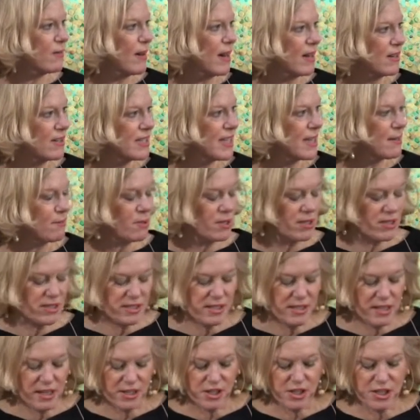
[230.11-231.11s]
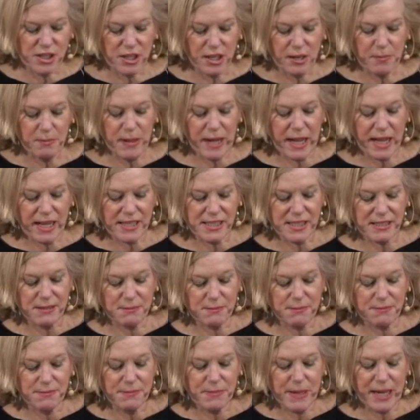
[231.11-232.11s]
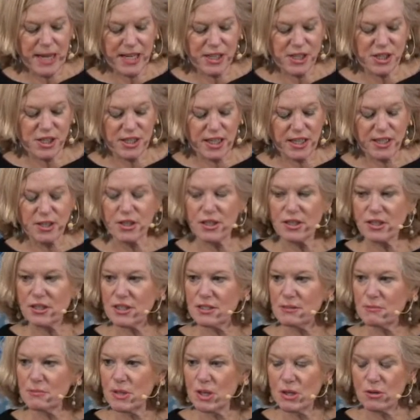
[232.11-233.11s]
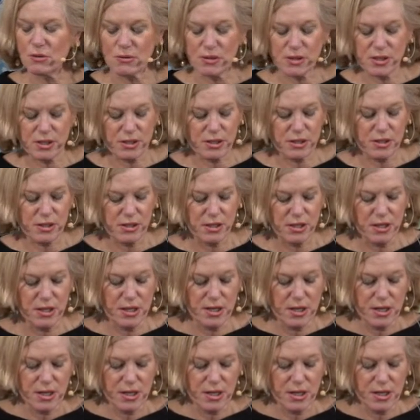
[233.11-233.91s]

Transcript: roundtable discussion on passion. I took some notes.